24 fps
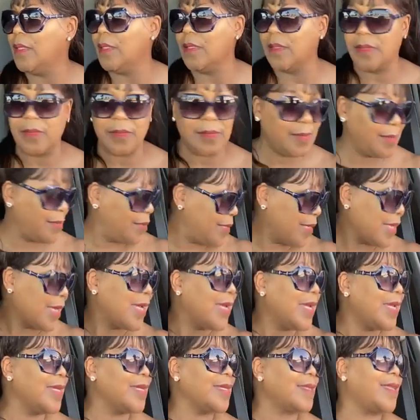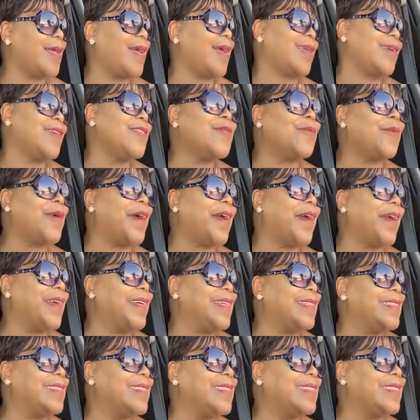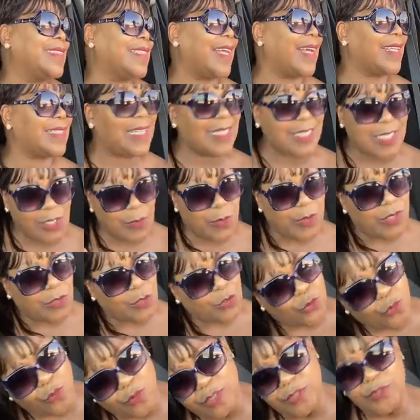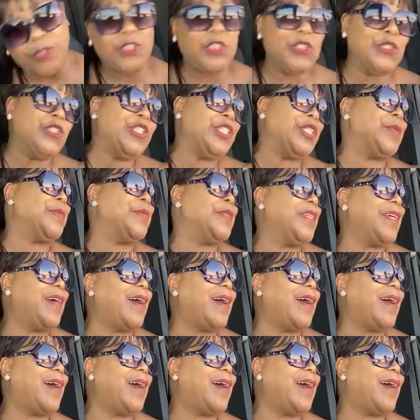It is. It's like, you're right. It's like, this is where I'm drawing you to him.